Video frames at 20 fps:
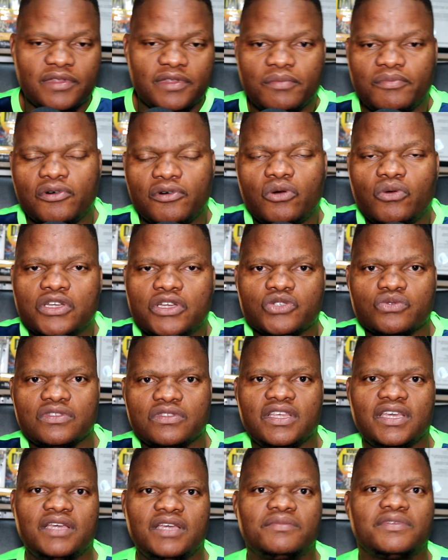the ball was
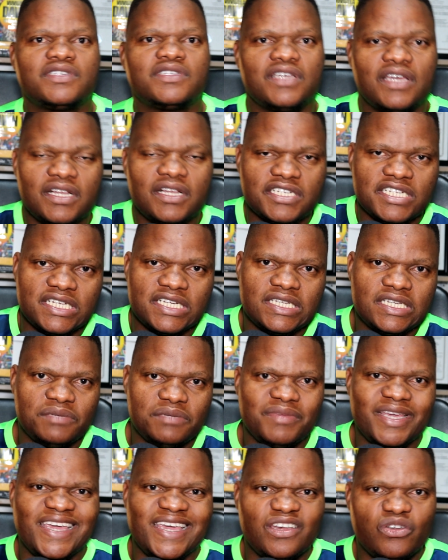with the MC Alger
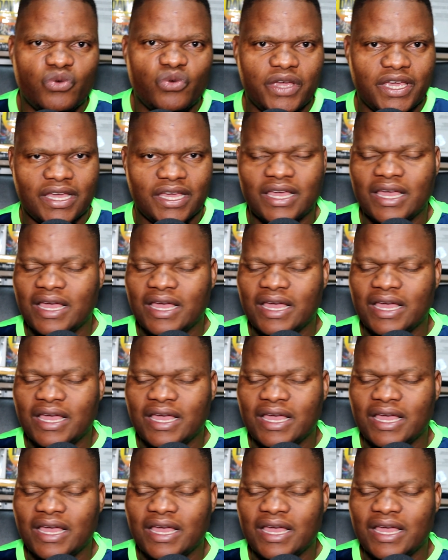team anyway.